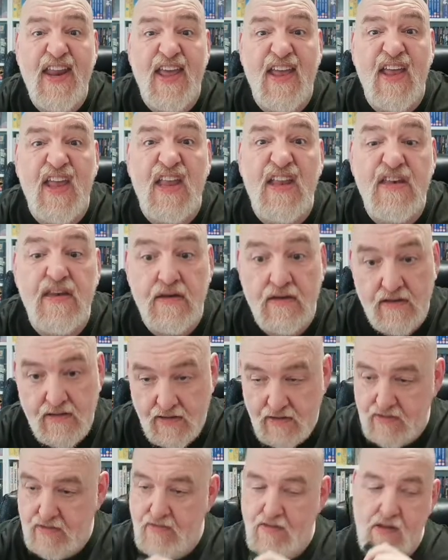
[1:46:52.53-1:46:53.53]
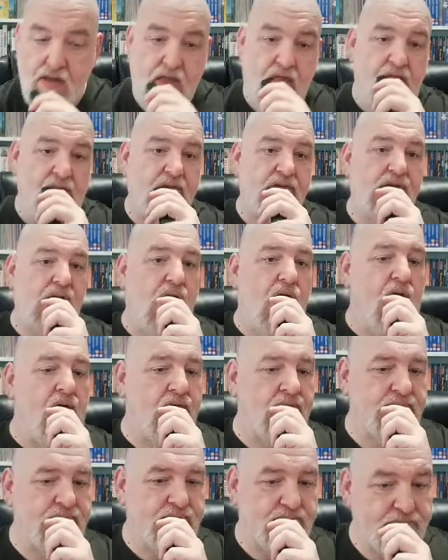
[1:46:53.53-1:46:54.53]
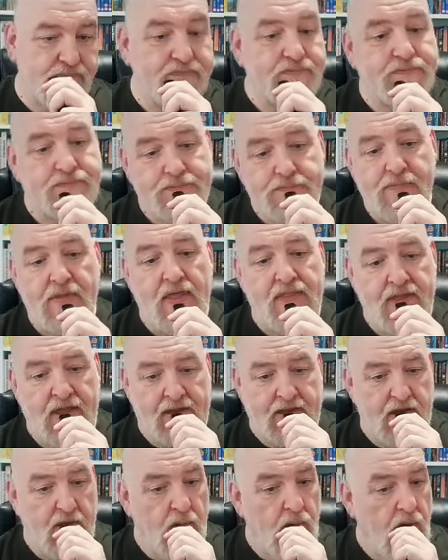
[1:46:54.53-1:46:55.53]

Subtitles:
It's still good. It's entertaining.